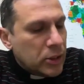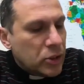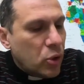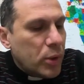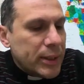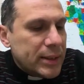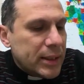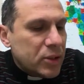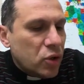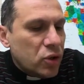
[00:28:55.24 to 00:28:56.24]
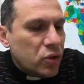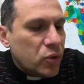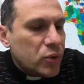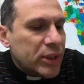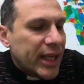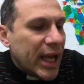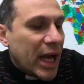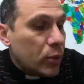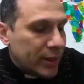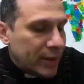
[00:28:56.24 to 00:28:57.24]
So it's good to see
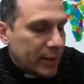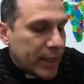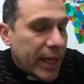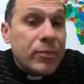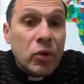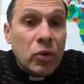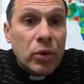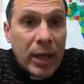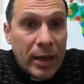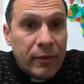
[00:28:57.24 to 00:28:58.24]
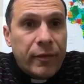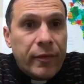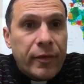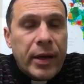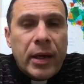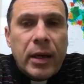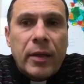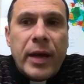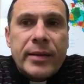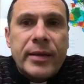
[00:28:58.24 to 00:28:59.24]
how it came to life,
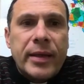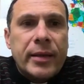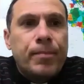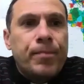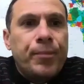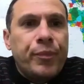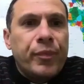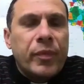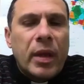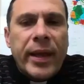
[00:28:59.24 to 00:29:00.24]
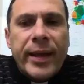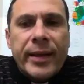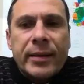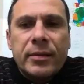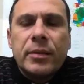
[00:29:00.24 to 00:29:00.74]
the idea. And